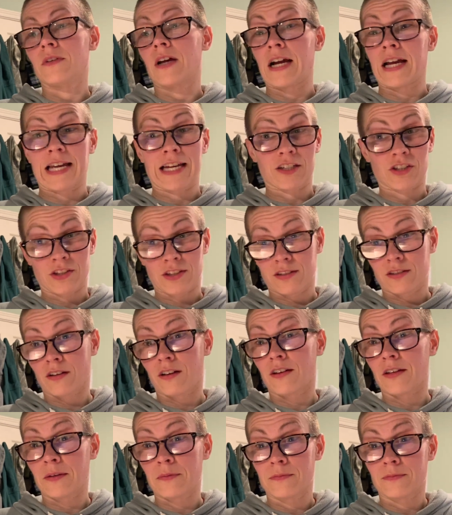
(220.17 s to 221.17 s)
I actually
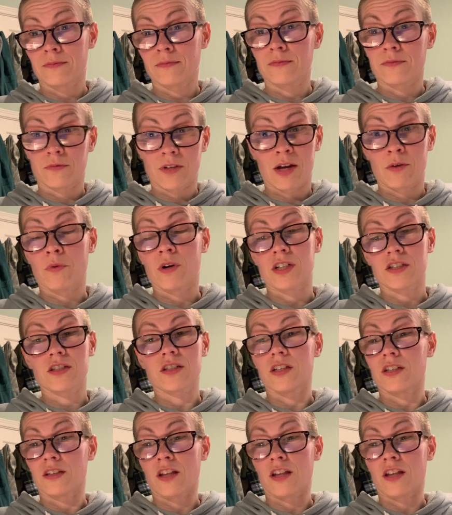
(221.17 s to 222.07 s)
saw him. I watched the